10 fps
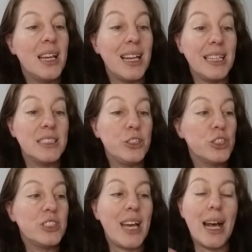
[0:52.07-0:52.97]
later,
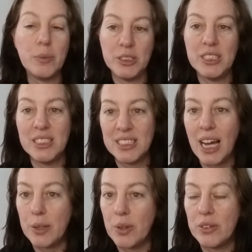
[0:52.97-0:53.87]
just to help you to
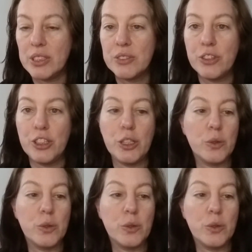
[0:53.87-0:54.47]
decide whether it's for you.